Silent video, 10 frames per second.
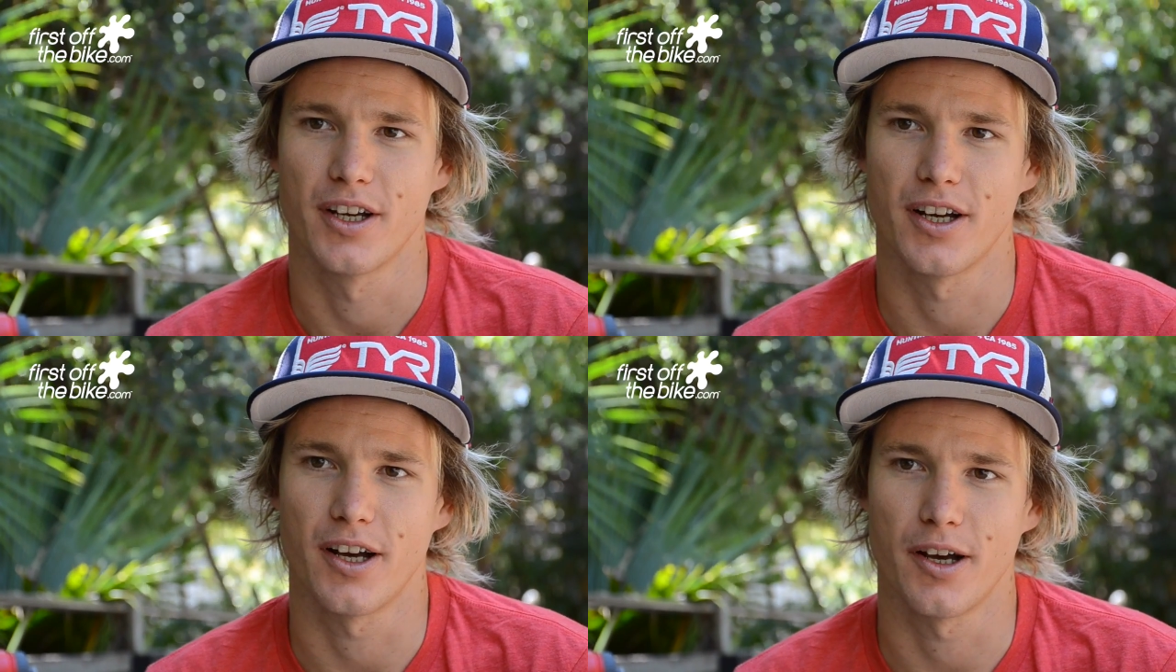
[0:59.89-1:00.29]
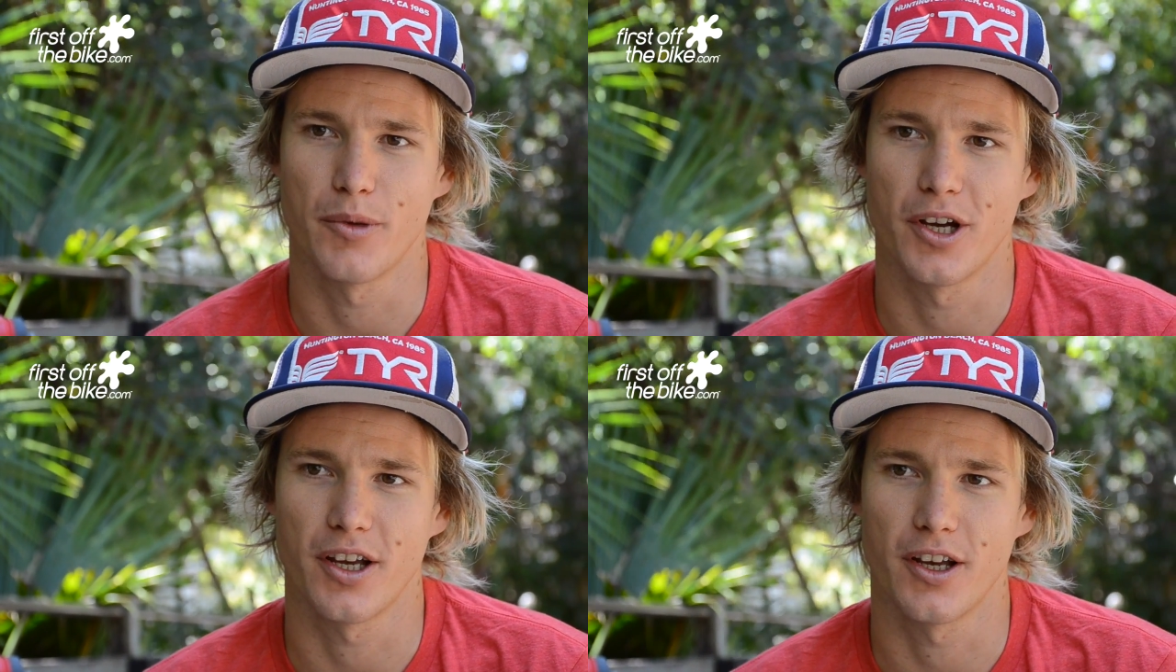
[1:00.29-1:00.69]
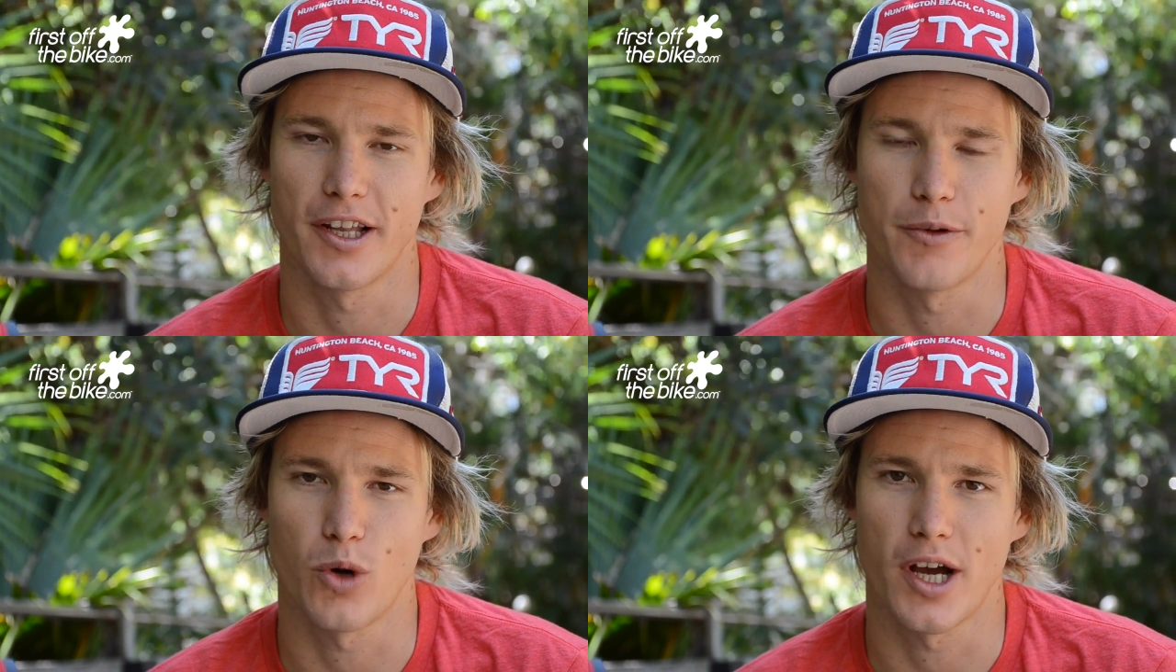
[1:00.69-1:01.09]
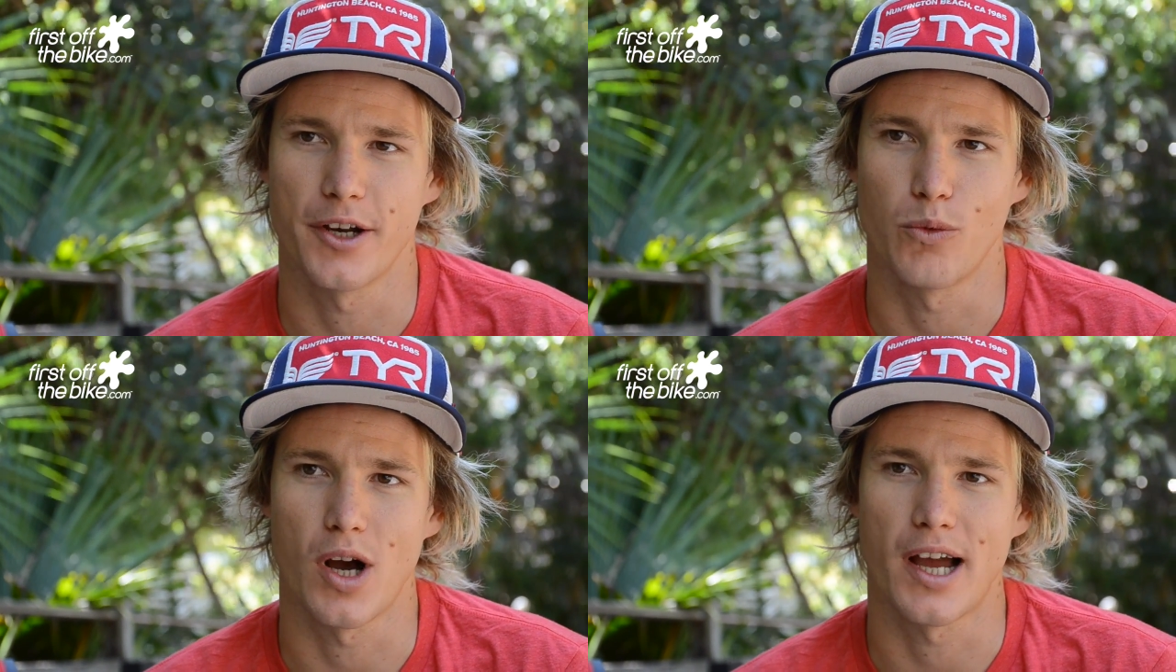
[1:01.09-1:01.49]
I led wire
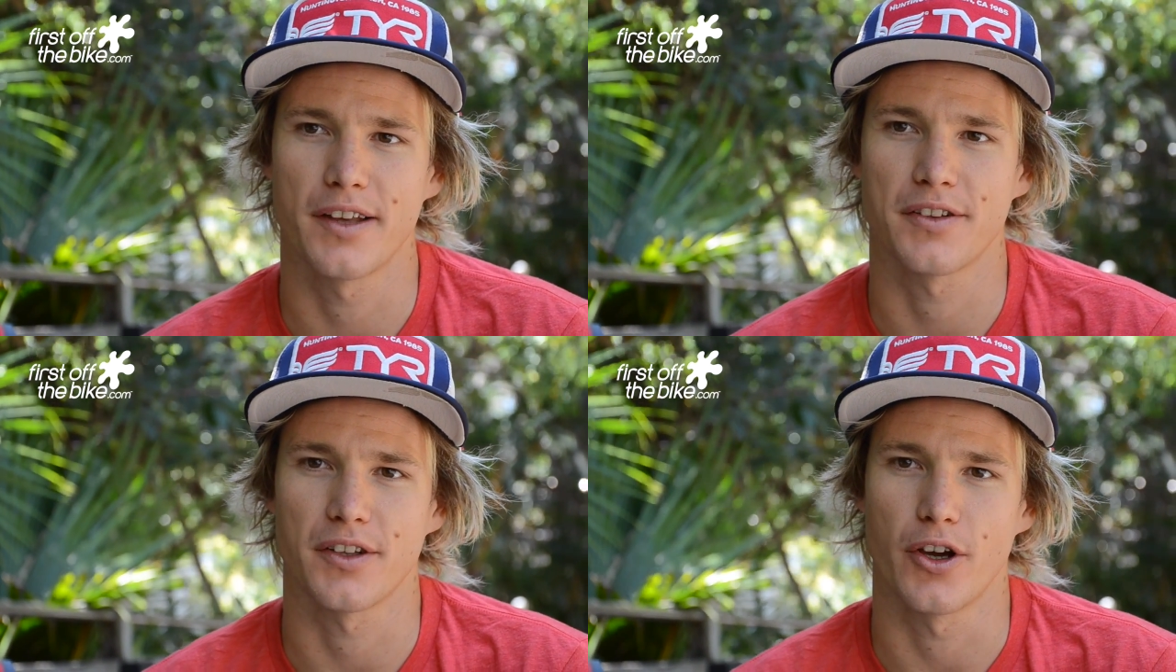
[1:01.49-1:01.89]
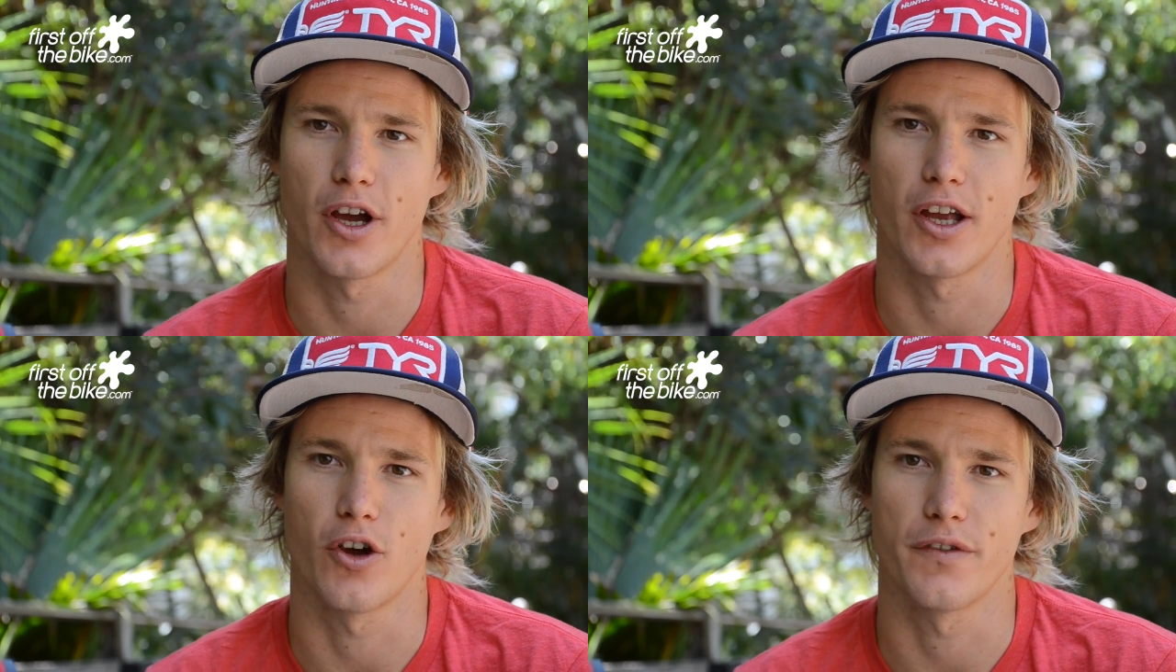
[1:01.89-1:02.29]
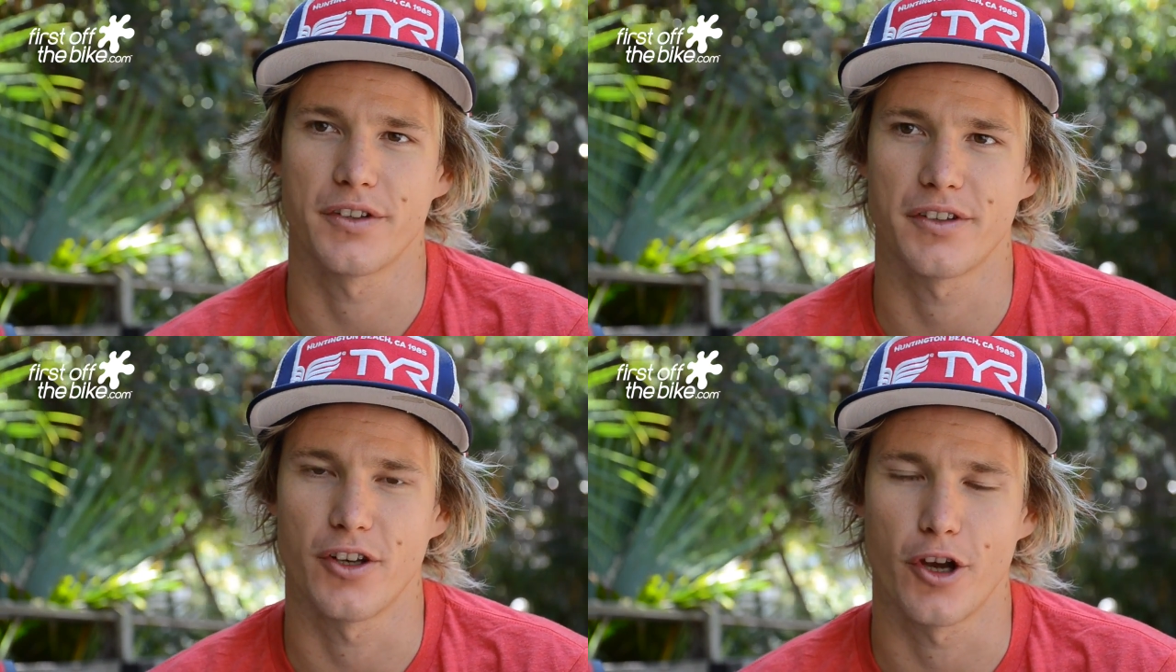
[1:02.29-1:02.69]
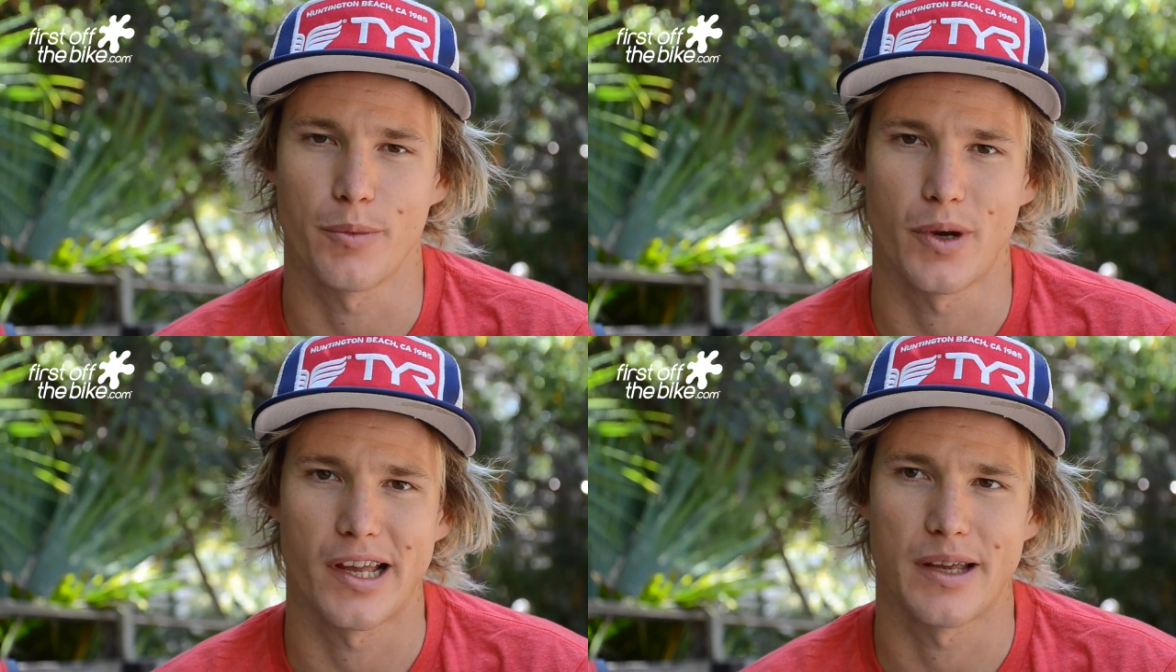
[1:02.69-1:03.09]
to wire, so I obviously know
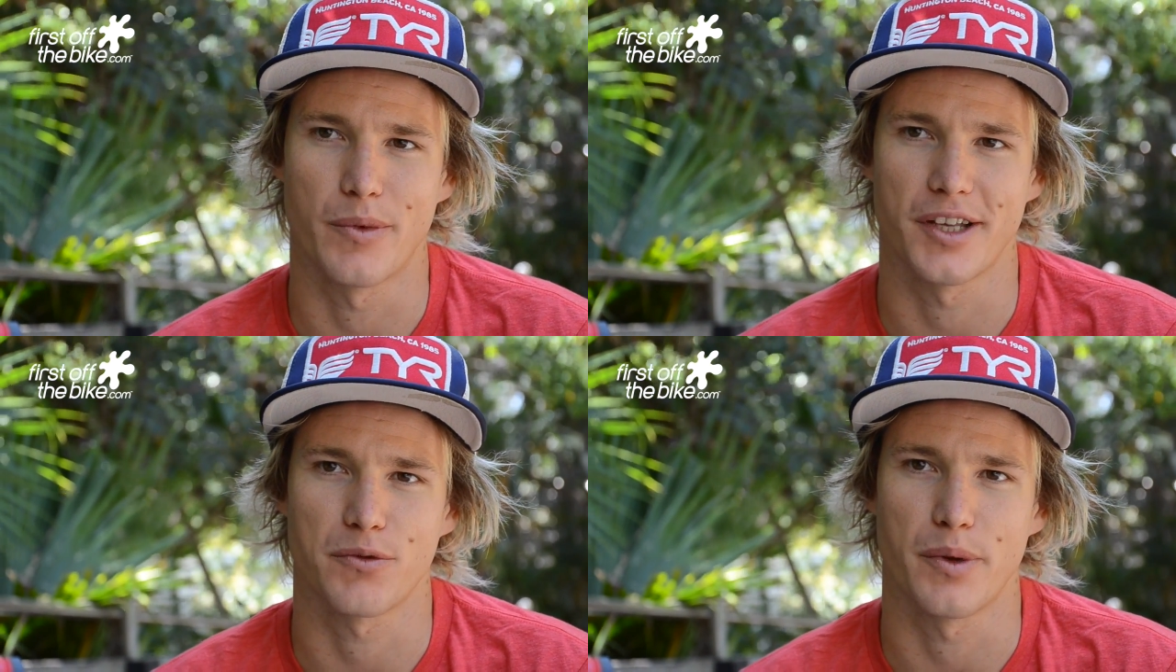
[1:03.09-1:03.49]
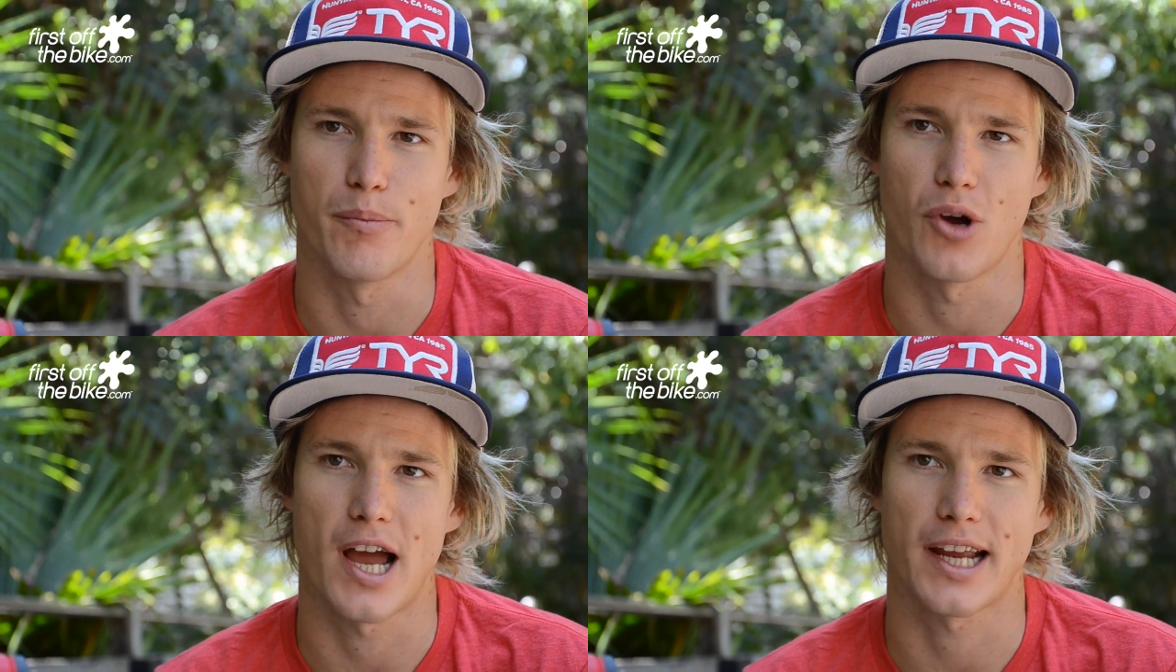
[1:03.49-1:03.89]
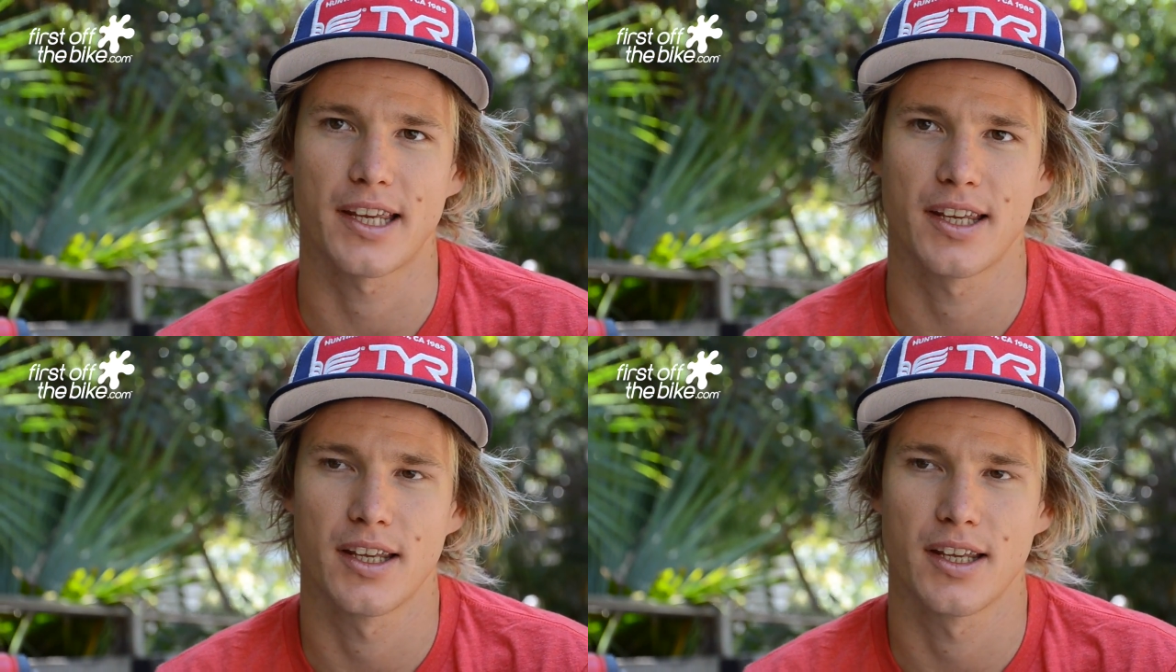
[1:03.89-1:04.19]
my swim bike